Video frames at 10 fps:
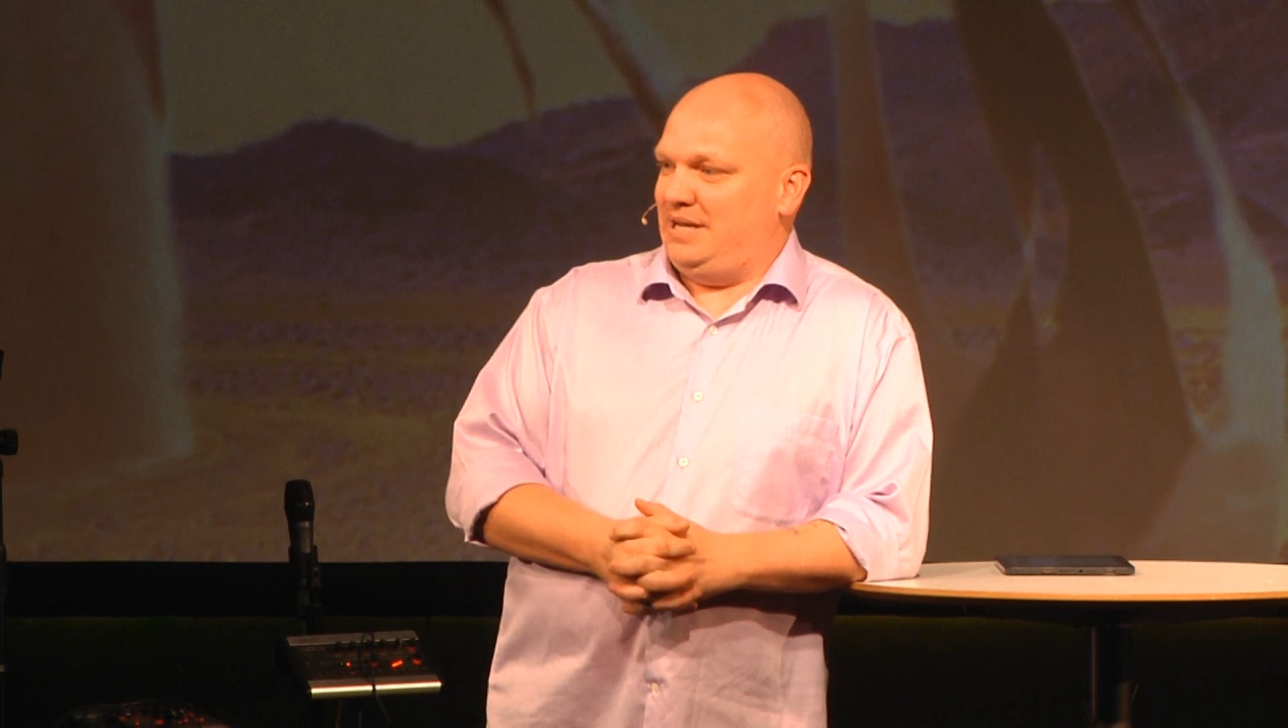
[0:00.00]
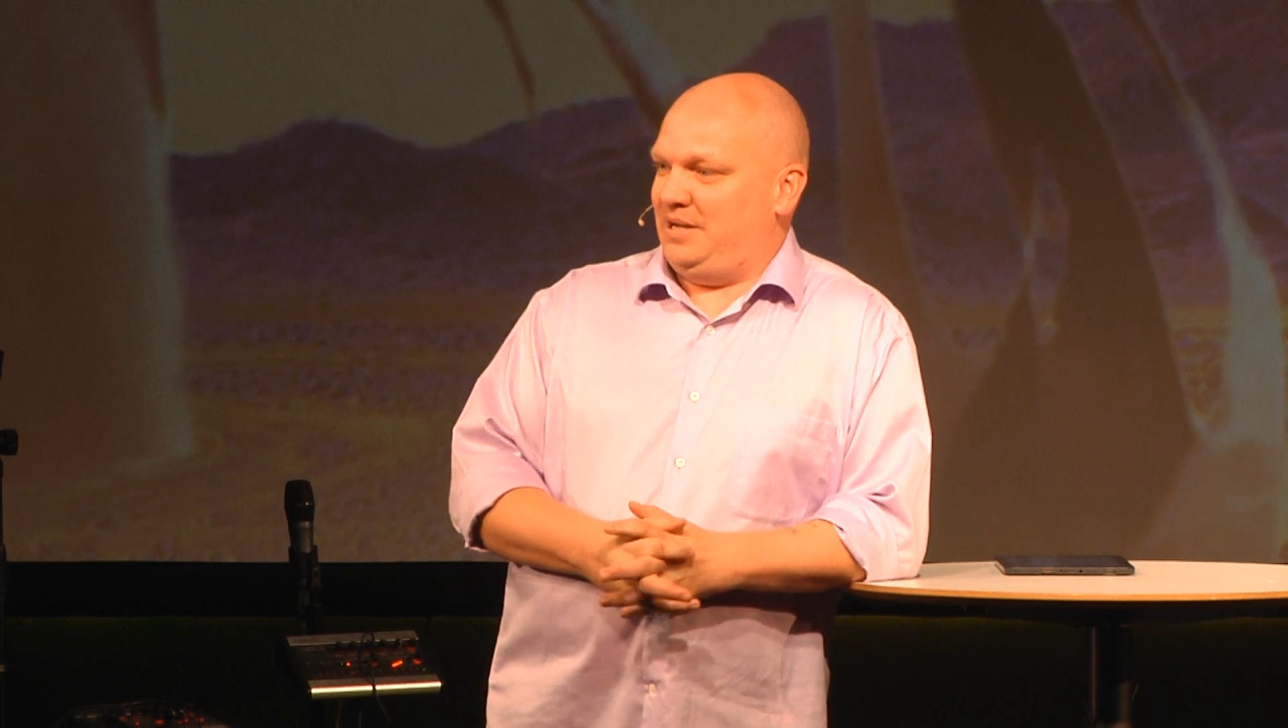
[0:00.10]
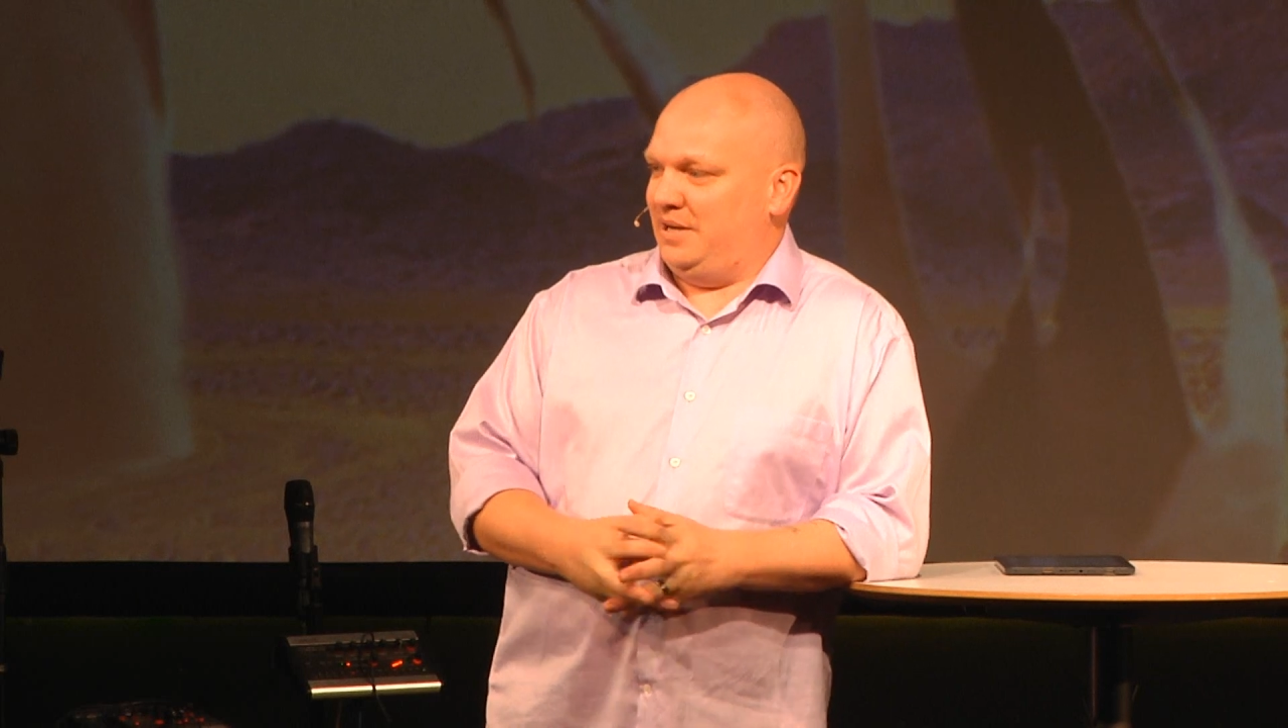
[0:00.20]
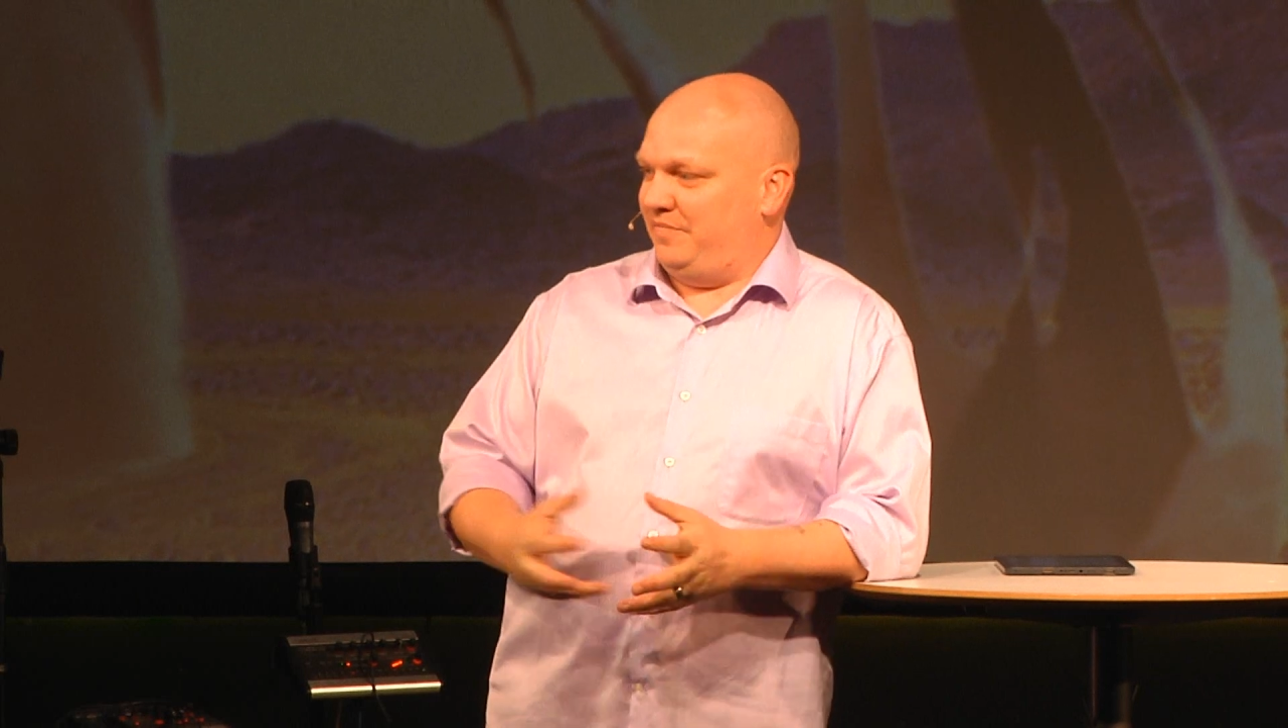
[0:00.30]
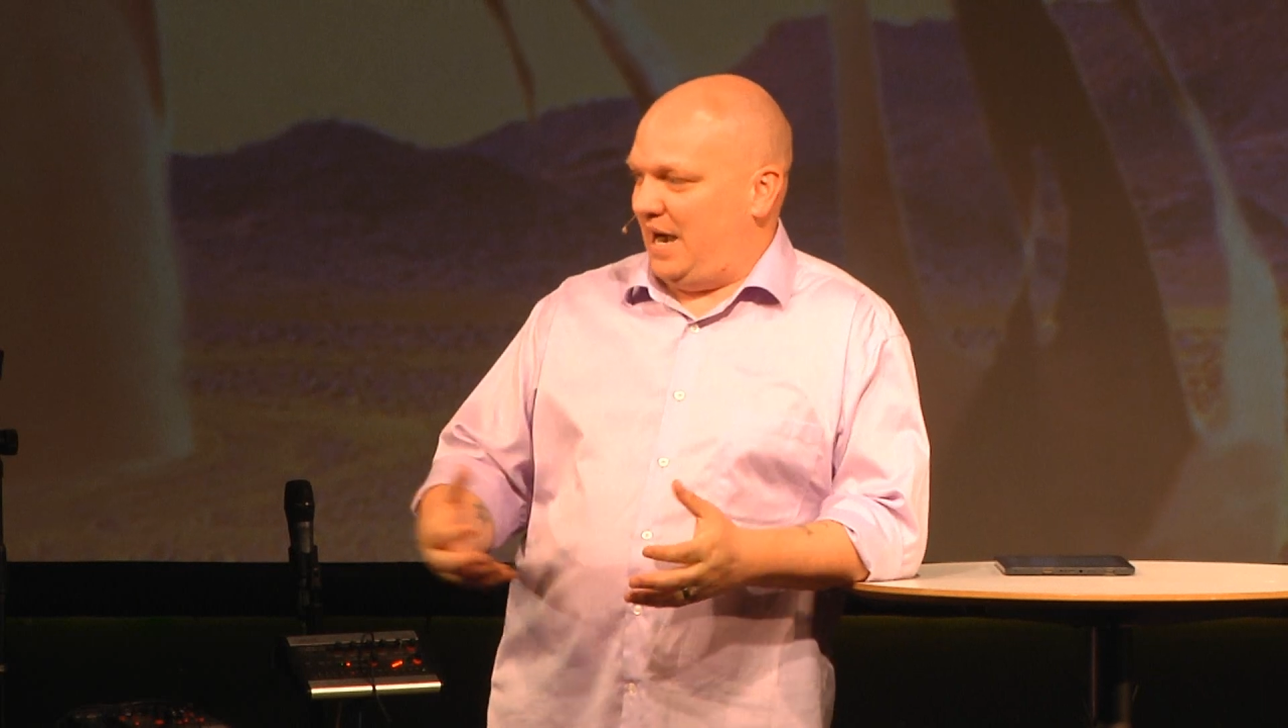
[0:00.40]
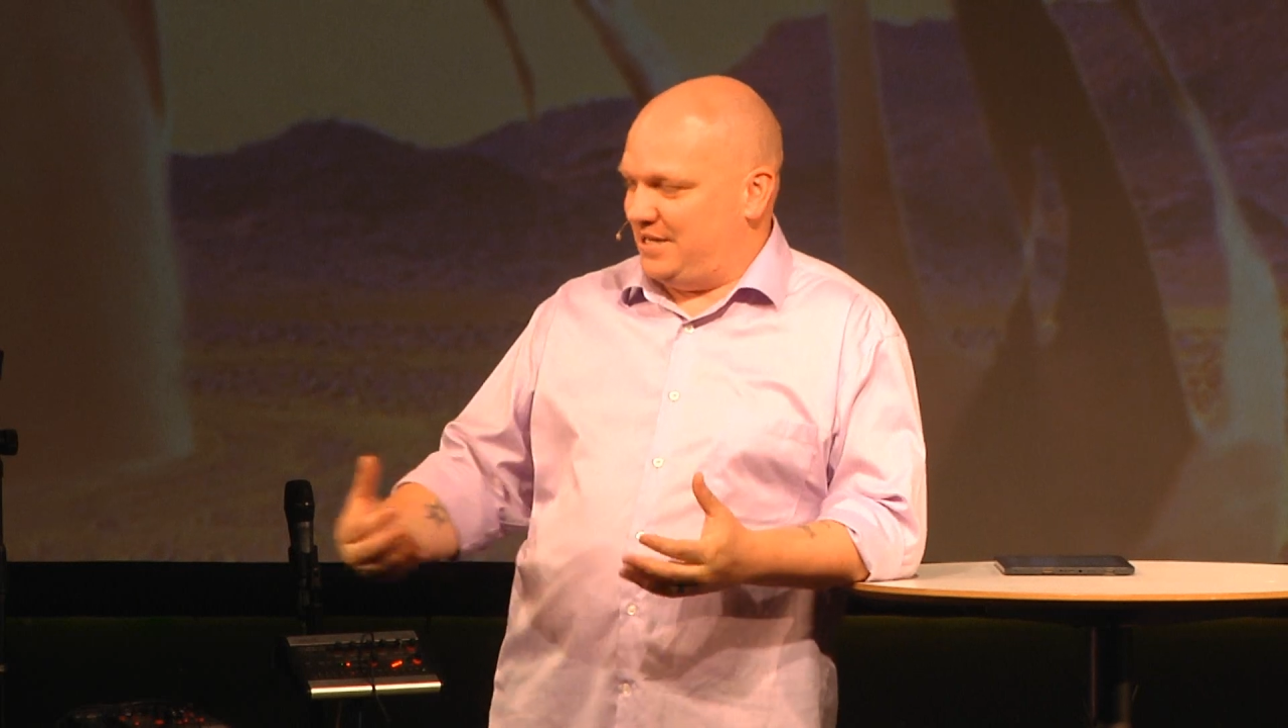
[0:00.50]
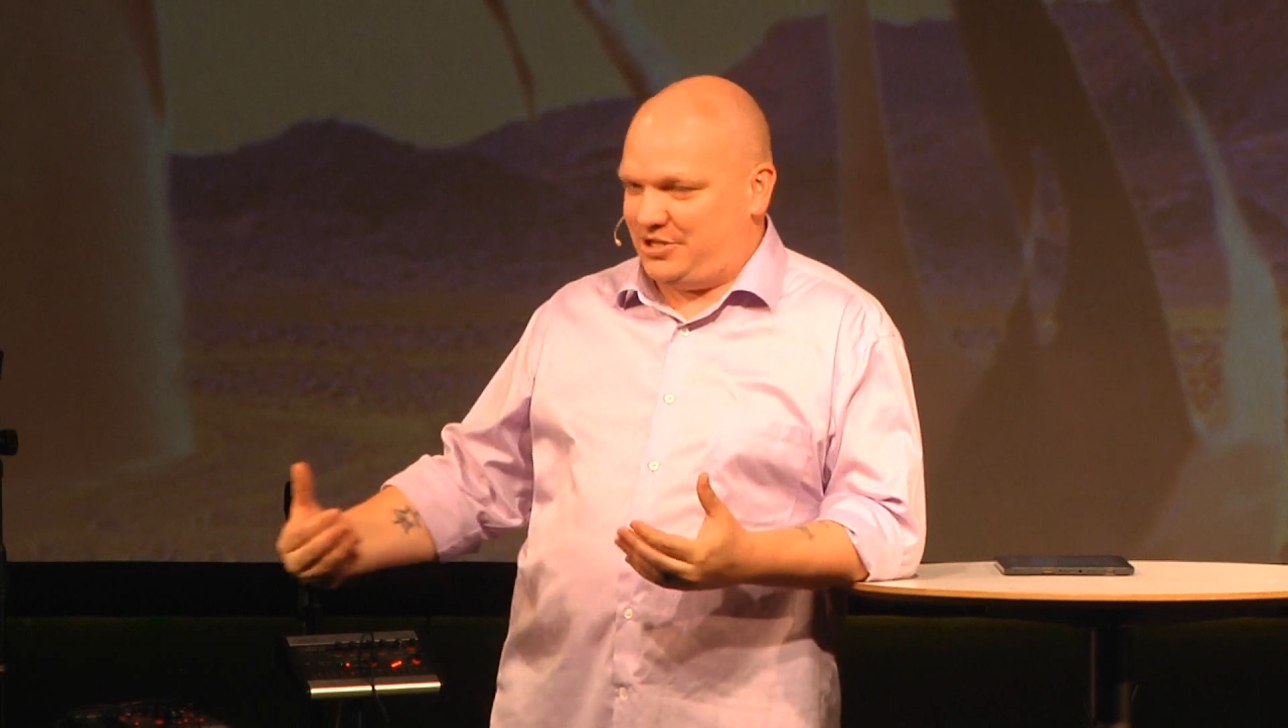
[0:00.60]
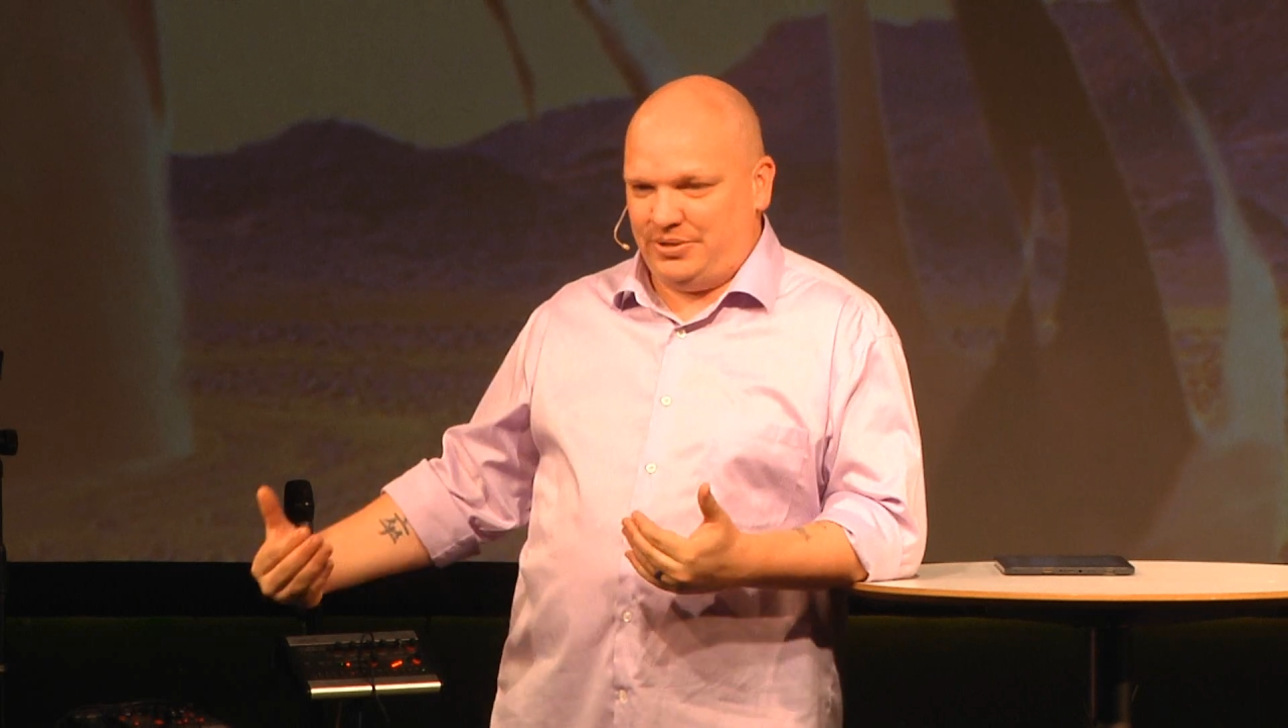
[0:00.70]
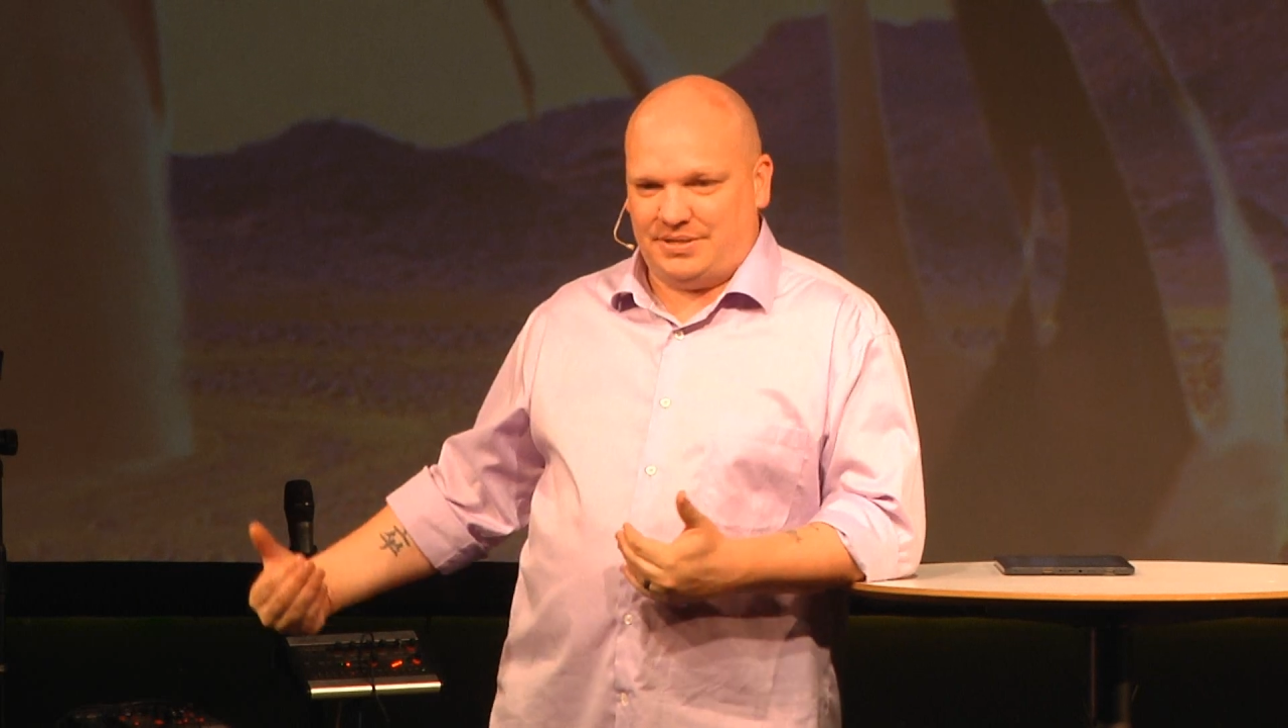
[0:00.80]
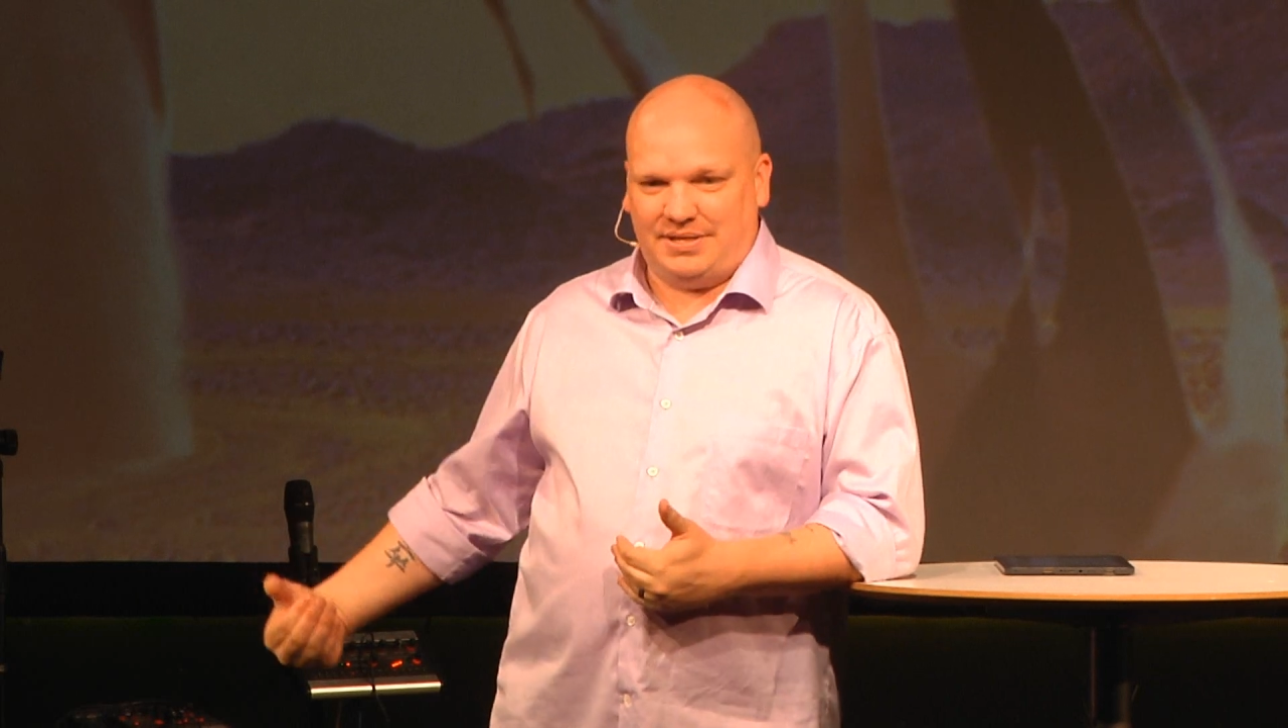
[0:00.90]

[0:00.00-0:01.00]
he invites